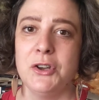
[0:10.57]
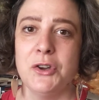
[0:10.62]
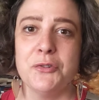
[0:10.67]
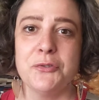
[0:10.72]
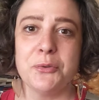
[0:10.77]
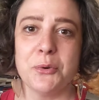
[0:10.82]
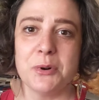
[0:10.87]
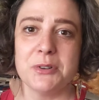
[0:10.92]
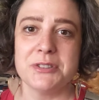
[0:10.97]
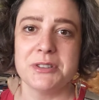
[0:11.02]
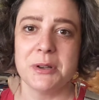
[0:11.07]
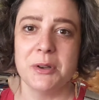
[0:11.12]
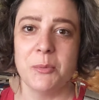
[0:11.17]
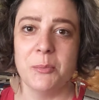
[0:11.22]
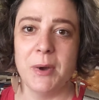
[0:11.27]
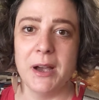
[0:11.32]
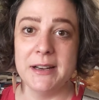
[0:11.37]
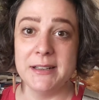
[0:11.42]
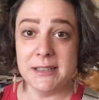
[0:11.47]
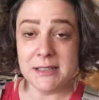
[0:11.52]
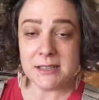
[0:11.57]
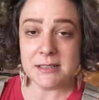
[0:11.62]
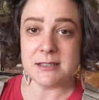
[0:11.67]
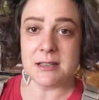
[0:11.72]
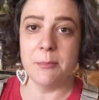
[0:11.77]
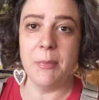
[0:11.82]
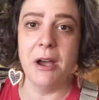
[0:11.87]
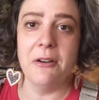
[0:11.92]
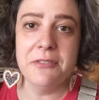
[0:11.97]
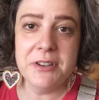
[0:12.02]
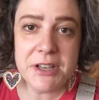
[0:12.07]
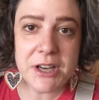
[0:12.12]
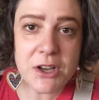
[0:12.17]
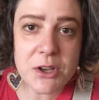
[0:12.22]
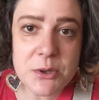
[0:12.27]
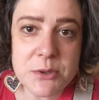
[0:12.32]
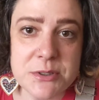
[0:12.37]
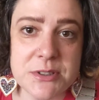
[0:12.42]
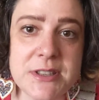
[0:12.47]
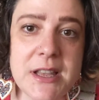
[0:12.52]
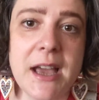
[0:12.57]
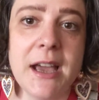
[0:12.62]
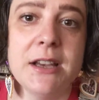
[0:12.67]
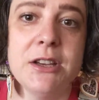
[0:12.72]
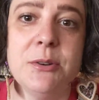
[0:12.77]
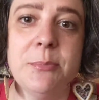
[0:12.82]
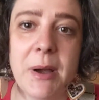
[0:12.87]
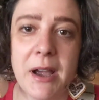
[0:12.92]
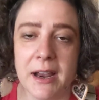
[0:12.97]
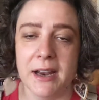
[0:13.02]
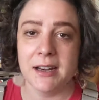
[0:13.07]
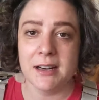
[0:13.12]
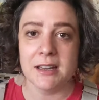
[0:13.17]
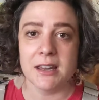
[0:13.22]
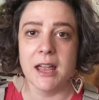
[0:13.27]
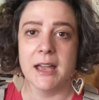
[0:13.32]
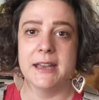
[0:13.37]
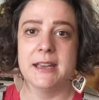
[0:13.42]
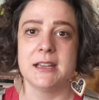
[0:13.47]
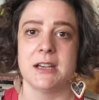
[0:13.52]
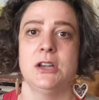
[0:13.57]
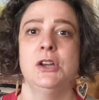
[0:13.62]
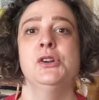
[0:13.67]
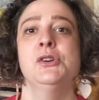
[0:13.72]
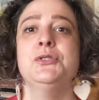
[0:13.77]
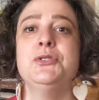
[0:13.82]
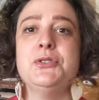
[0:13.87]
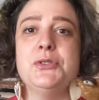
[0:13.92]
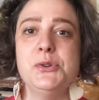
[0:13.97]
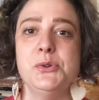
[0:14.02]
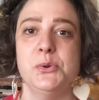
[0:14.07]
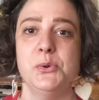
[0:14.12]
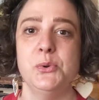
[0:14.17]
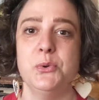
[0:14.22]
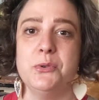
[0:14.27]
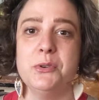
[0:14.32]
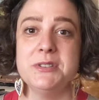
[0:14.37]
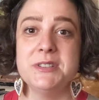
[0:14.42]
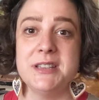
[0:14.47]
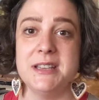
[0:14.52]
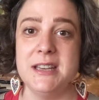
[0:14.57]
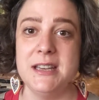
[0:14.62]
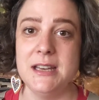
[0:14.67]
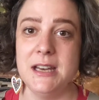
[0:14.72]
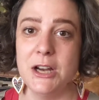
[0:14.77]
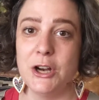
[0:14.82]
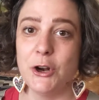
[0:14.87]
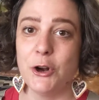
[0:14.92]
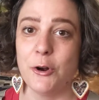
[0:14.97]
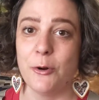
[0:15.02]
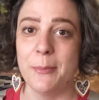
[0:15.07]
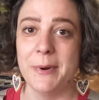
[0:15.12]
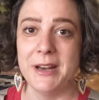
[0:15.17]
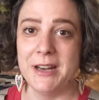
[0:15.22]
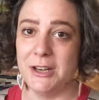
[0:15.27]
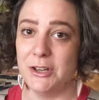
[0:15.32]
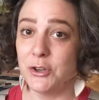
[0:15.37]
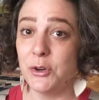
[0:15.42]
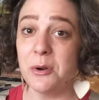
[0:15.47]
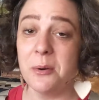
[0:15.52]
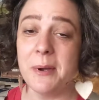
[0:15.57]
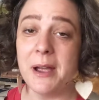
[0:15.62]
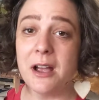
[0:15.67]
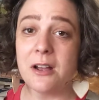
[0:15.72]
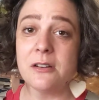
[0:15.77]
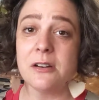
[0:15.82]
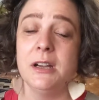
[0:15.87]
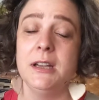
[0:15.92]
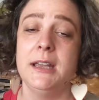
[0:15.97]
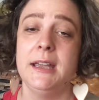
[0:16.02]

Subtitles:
for some ideas about videos that you might like to see, hear me do about.